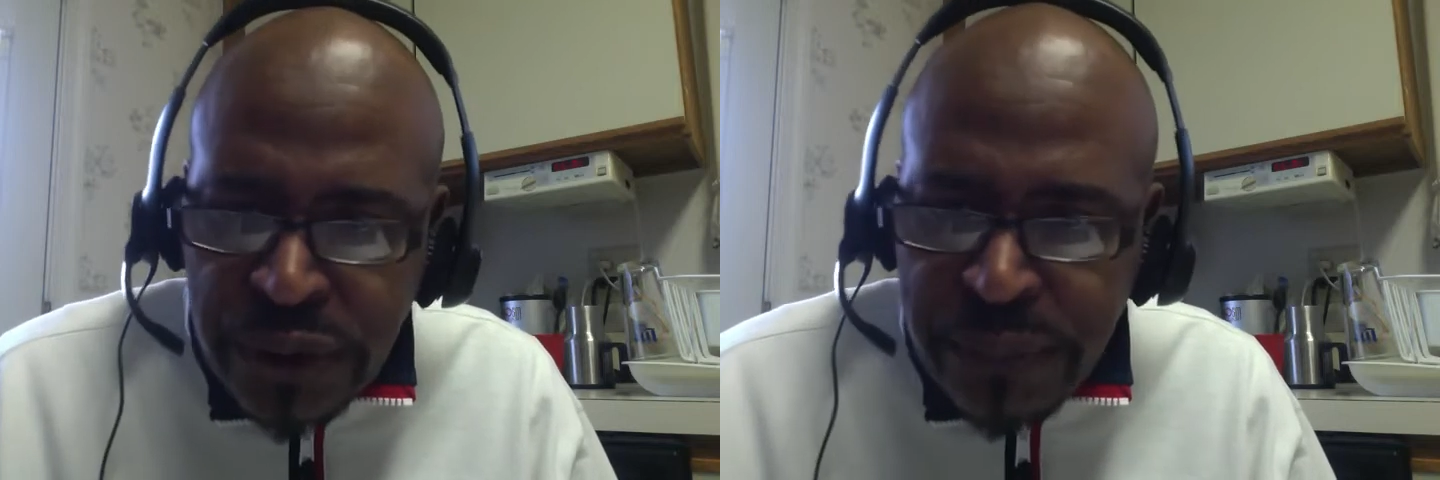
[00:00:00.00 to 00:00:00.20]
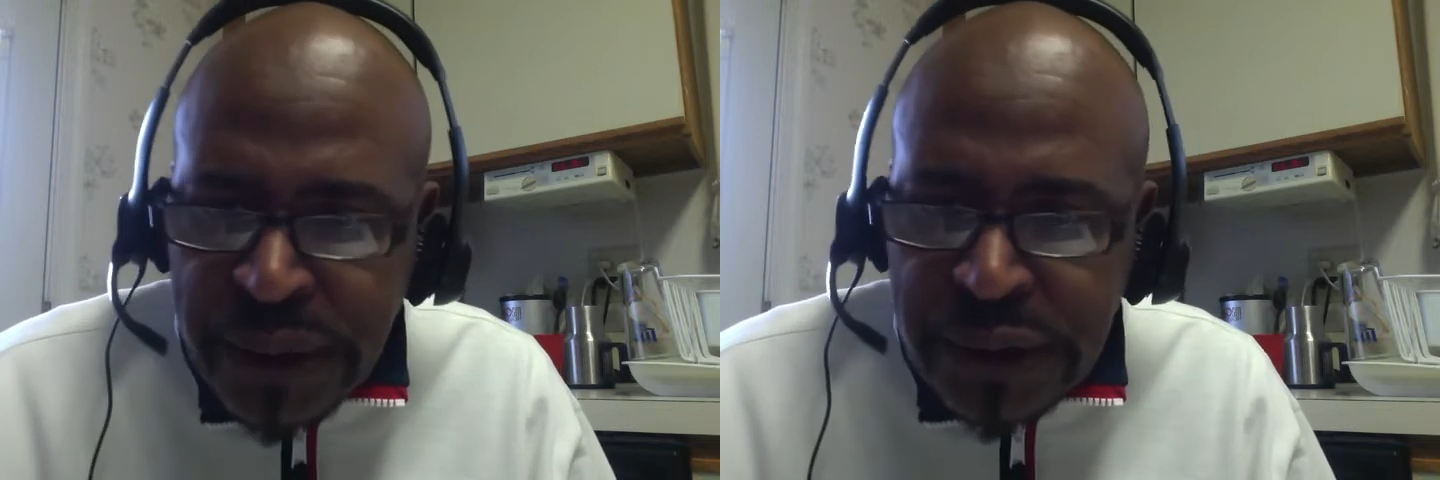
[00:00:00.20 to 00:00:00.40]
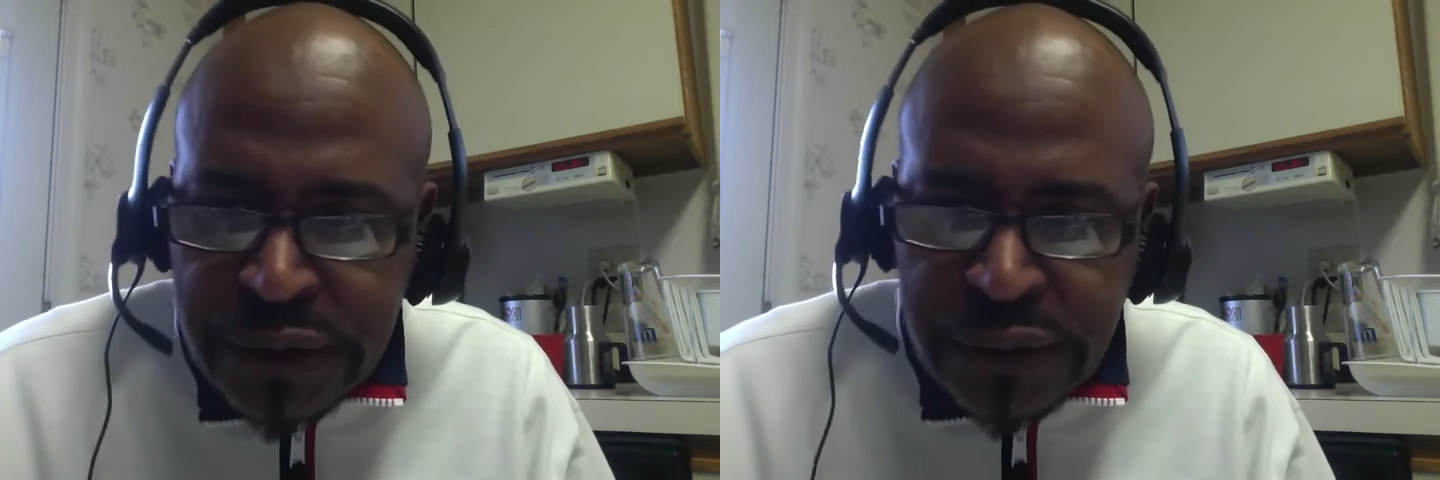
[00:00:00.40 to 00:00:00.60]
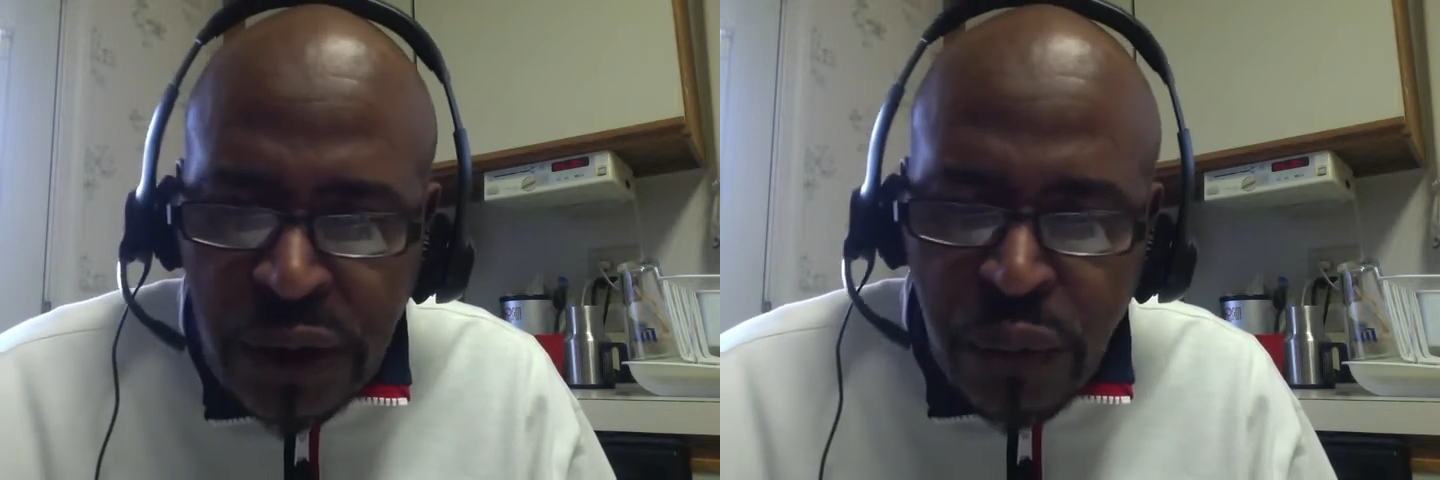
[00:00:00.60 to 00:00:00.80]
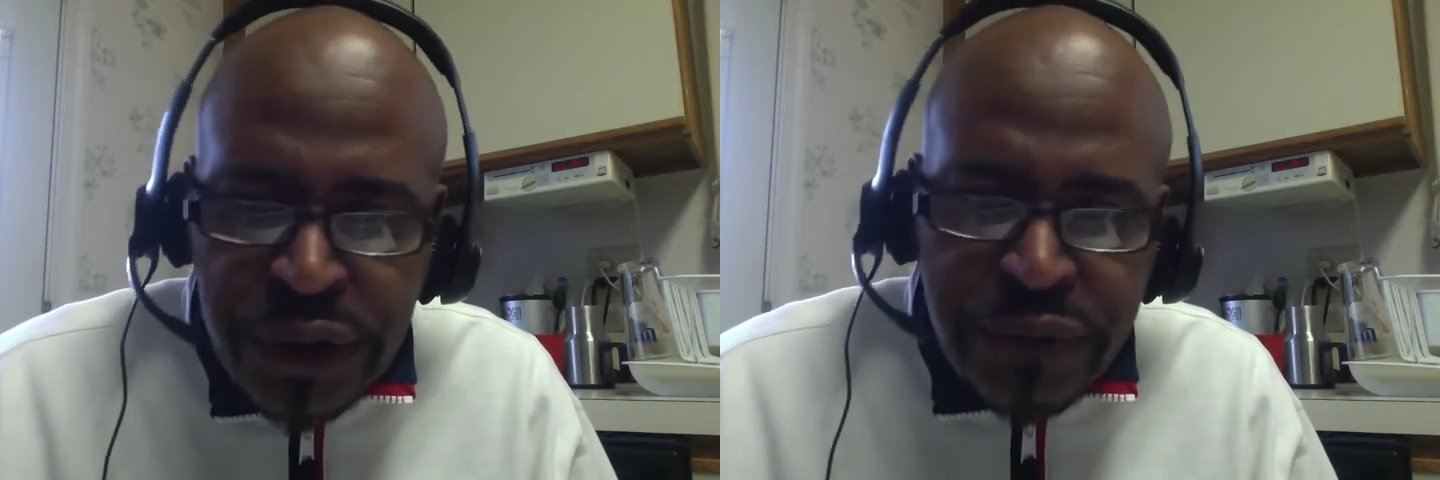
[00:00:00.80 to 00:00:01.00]
but we
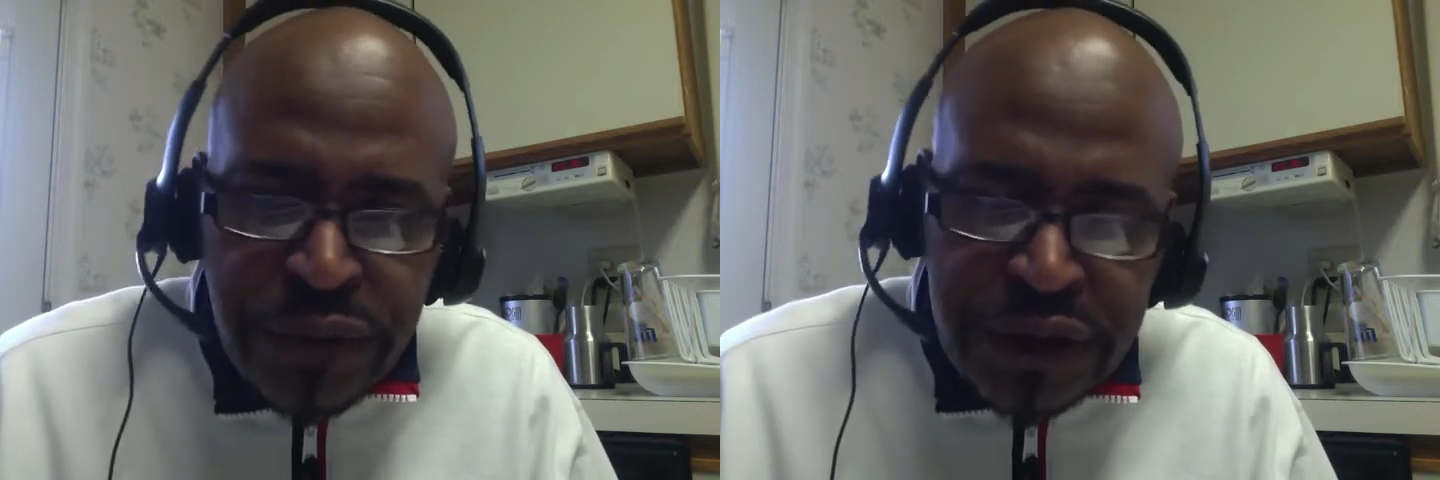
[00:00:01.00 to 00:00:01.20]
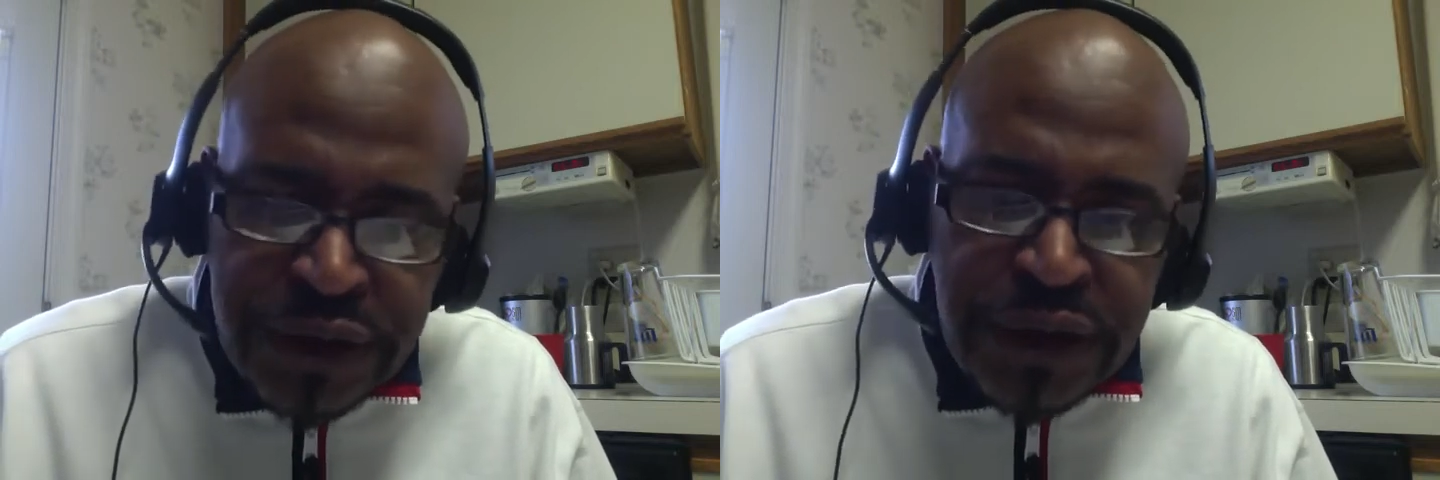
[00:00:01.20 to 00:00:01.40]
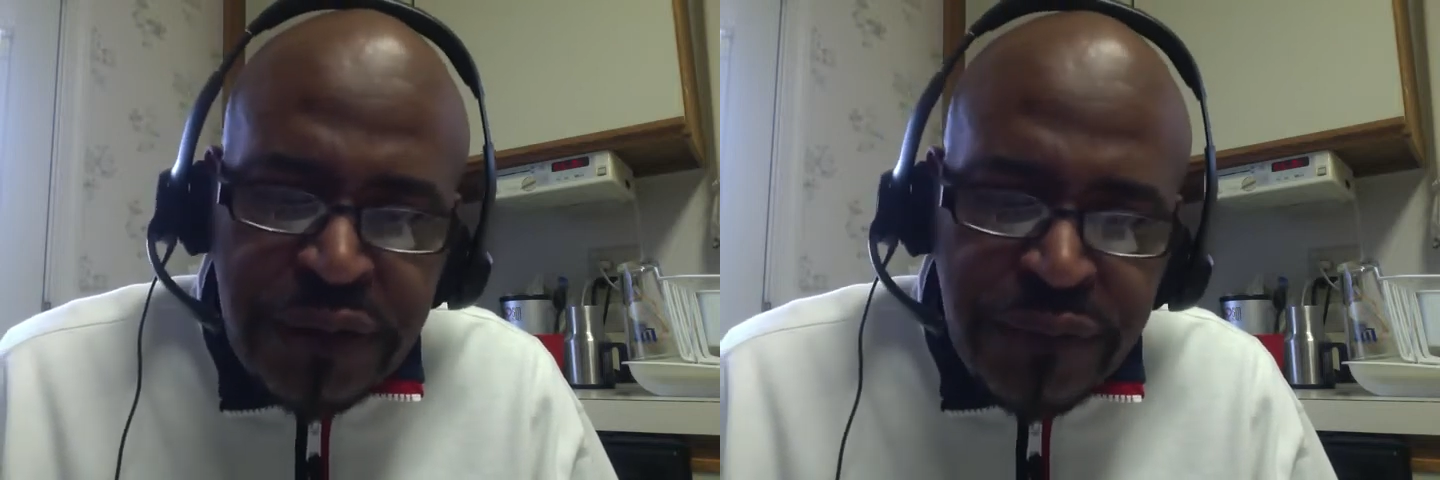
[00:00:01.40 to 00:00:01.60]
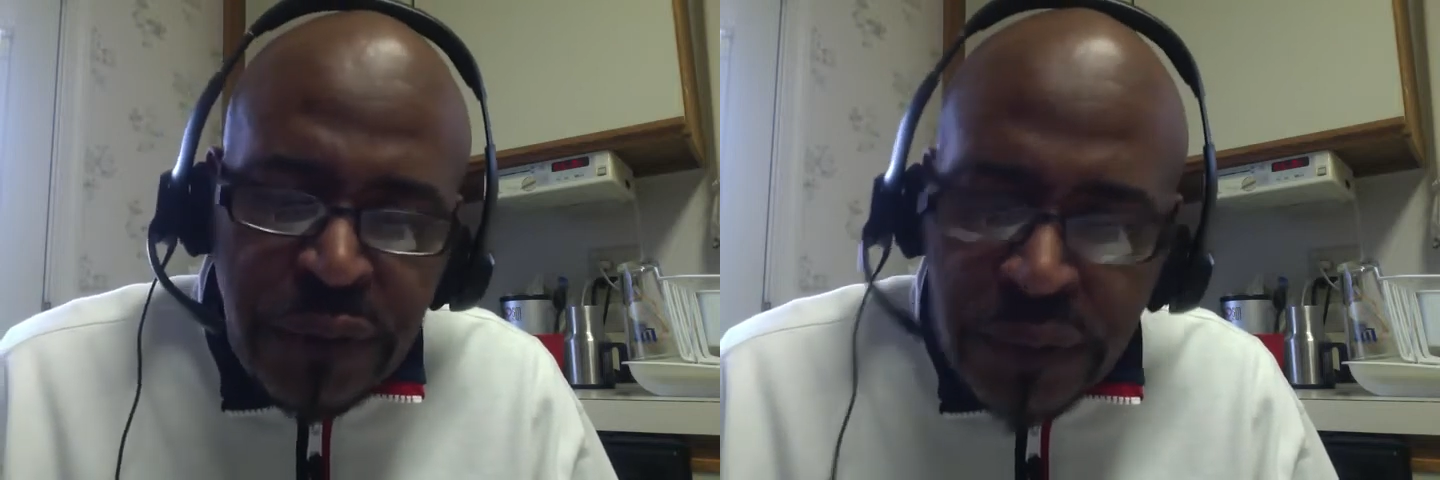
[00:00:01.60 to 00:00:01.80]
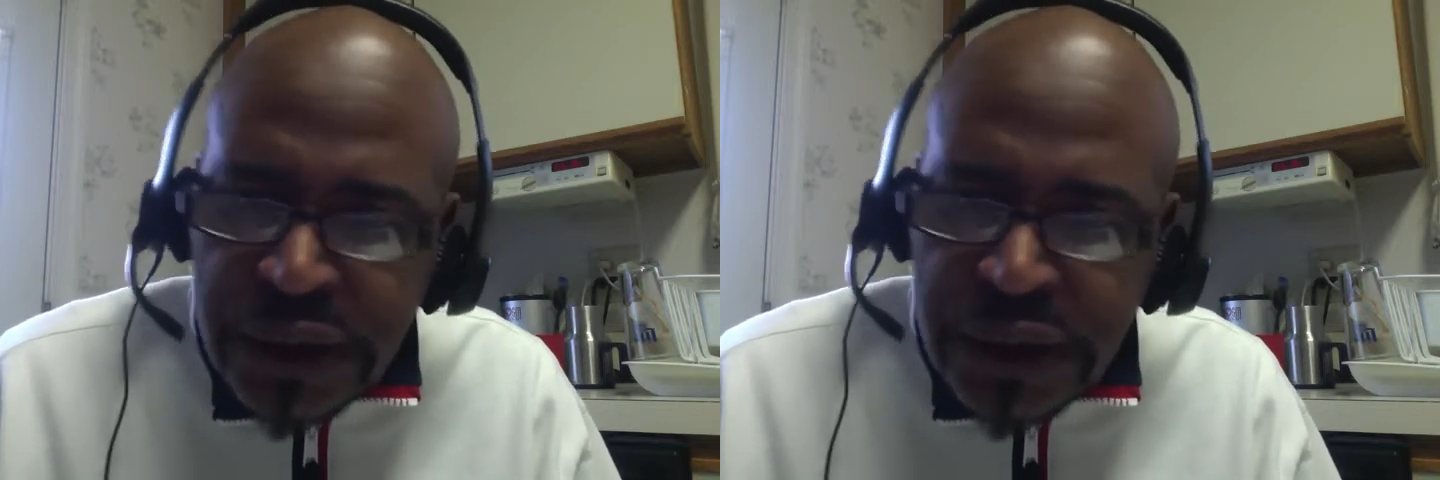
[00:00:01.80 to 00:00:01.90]
send our